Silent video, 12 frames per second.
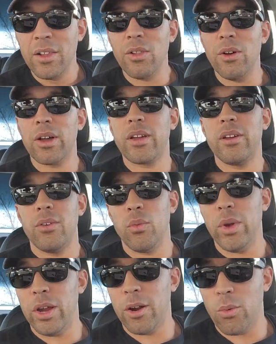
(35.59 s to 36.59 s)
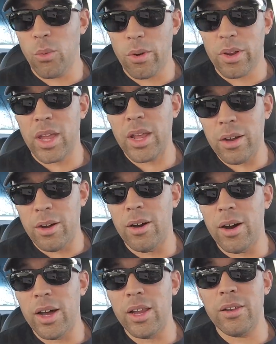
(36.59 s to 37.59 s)
Look, we are working
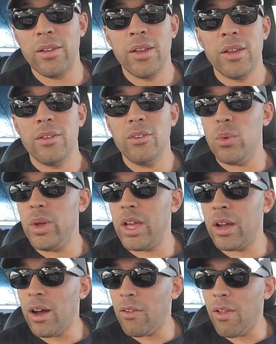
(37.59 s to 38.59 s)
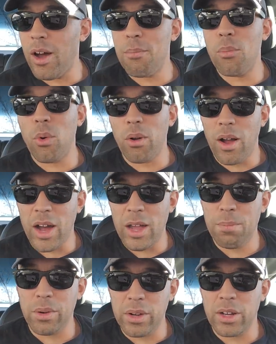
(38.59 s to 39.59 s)
on doing a lot more
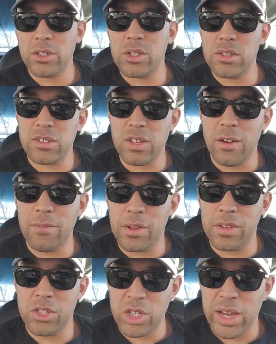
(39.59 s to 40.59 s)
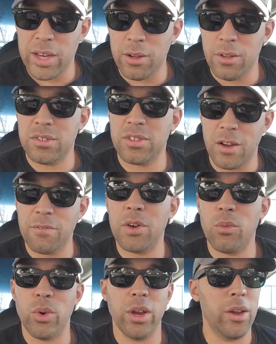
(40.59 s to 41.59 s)
high production stuff on the channel, stuff
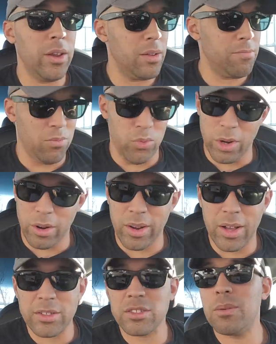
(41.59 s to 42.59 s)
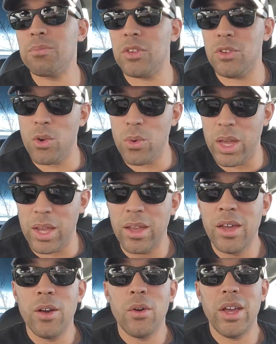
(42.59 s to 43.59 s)
that we, we are accustomed to doing.
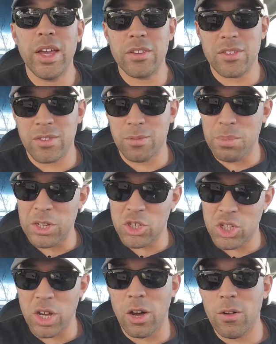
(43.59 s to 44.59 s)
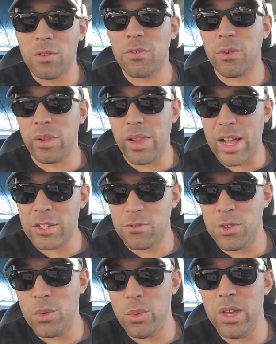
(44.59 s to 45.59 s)
It's been shelved for the last
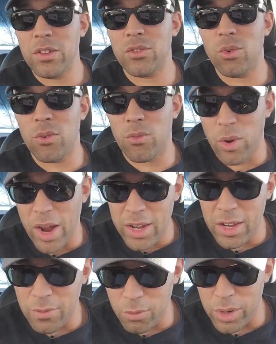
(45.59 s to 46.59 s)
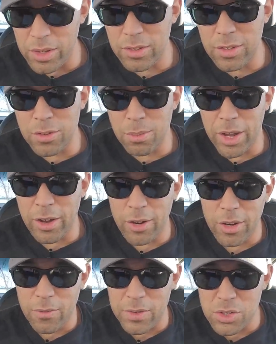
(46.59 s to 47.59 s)
few weeks due to a variety of reasons. My
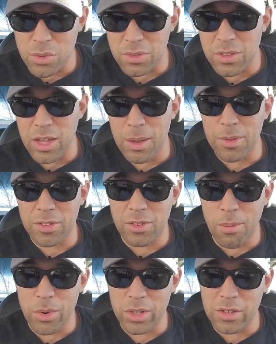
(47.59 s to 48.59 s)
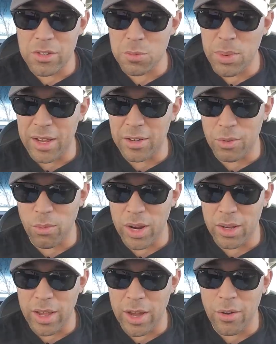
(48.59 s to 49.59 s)
audiovisual team is somewhat disbanded
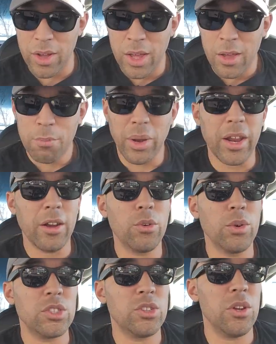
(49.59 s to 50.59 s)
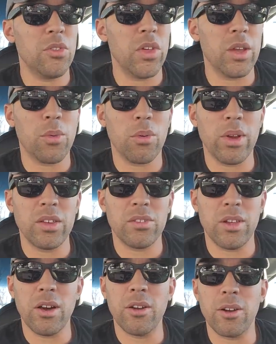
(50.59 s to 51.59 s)
right now, but I don't want you to think we're
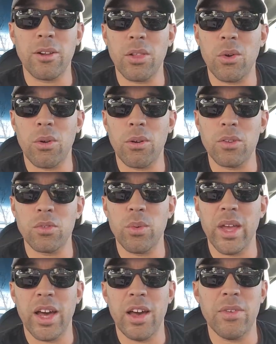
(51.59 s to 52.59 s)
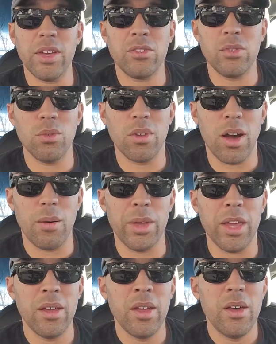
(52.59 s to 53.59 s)
resting on our laurels. We have a
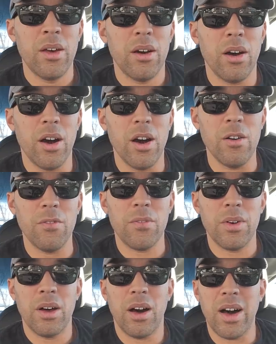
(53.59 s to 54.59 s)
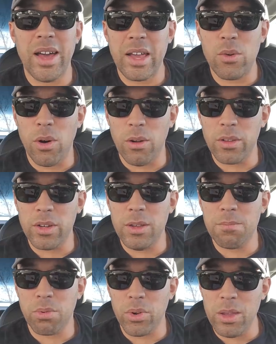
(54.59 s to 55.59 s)
tsunami of high
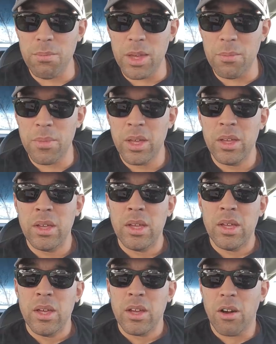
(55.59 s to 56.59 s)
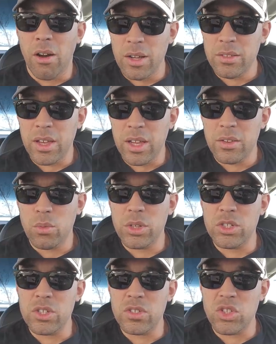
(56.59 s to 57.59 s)
quality, premium content,
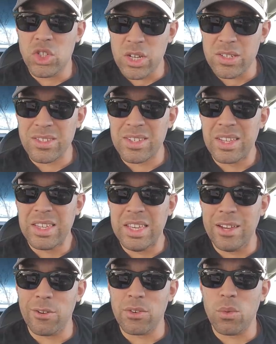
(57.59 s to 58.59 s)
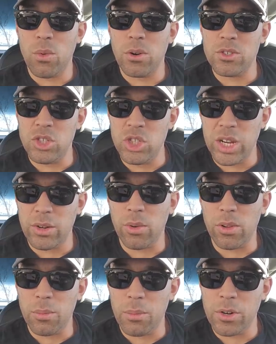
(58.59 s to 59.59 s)
which is just geared towards
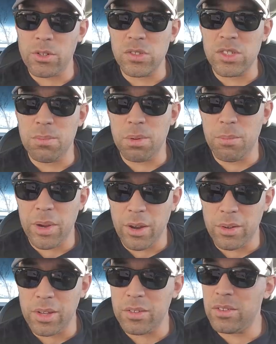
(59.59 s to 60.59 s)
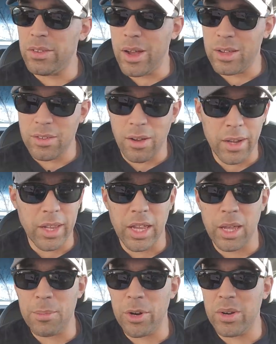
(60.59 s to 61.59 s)
general emergency preparedness, not
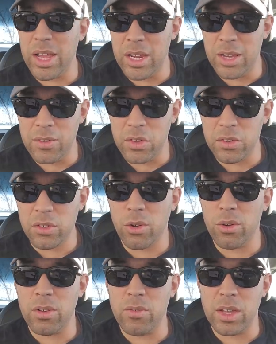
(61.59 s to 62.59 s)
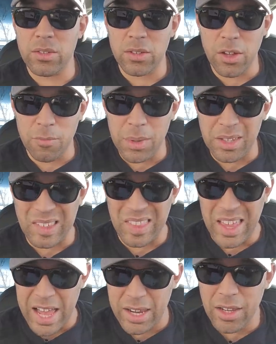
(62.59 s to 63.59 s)
talking about any of this current event stuff, because
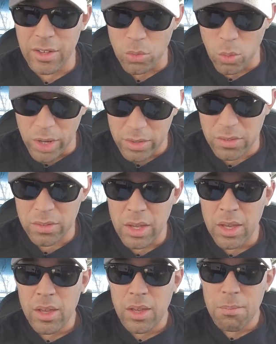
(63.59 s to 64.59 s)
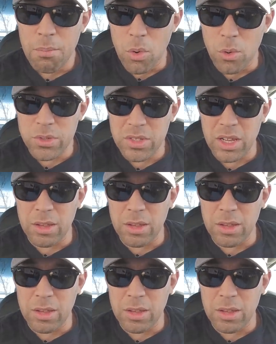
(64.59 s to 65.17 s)
that is what's most